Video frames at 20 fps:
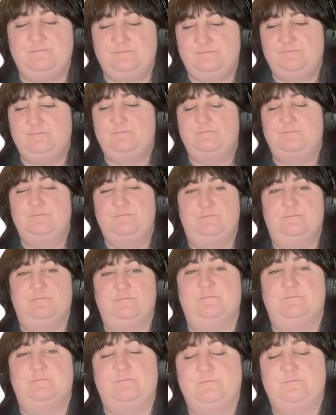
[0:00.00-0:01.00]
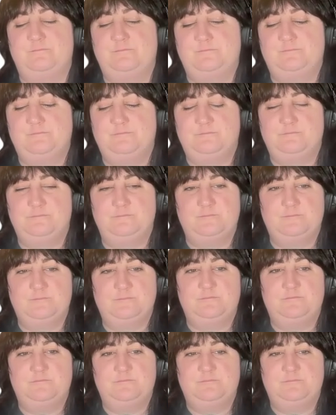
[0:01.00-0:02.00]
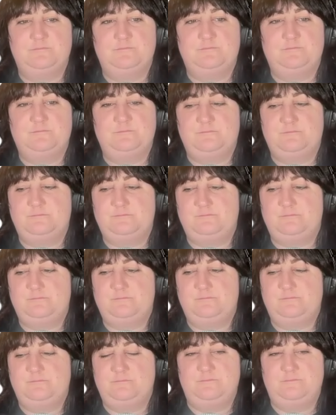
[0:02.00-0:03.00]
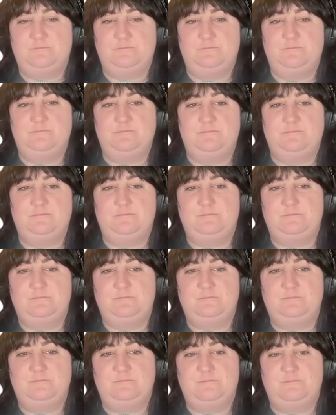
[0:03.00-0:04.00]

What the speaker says: No words are spoken by the person on screen.